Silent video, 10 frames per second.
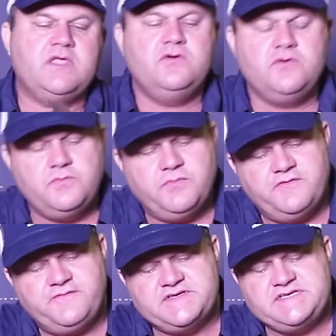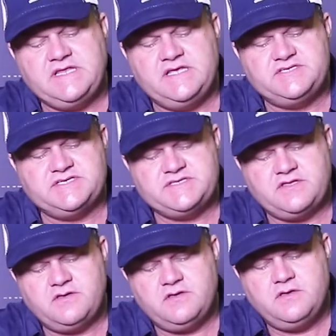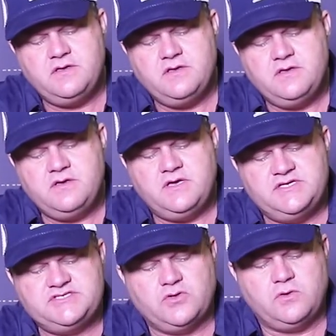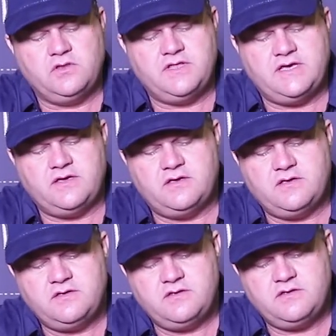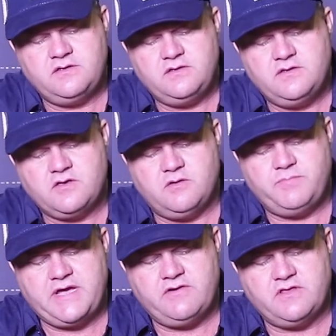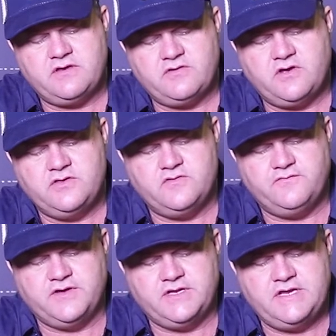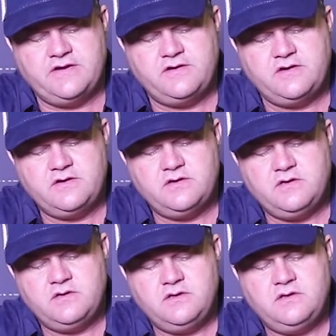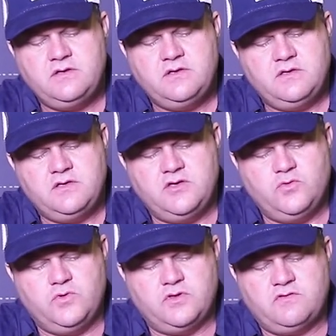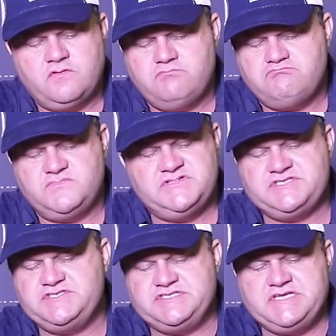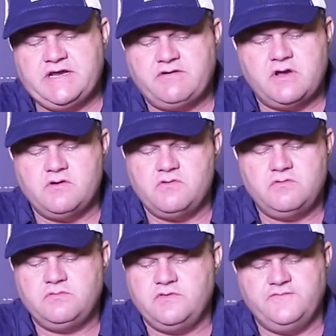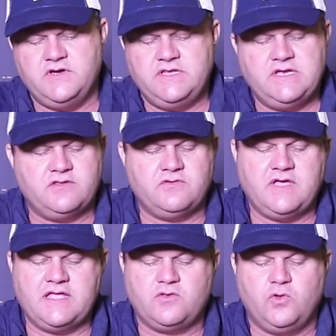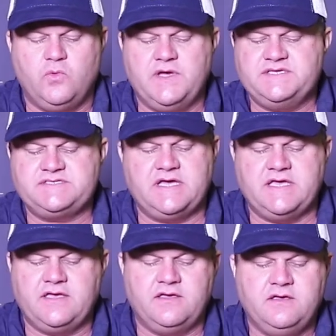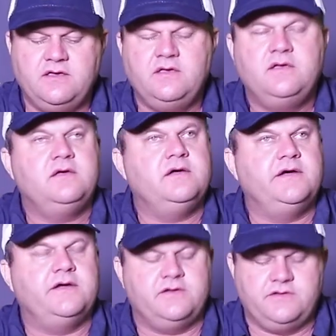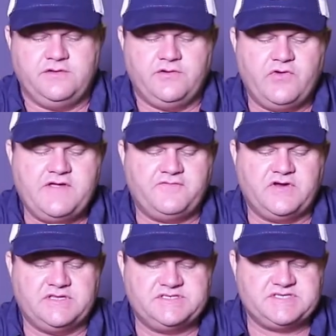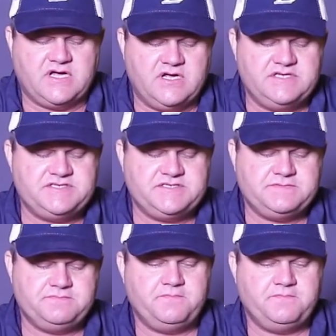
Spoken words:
you physically just install the comparator on your vernier. You would just zero the vernier to get always a reference size.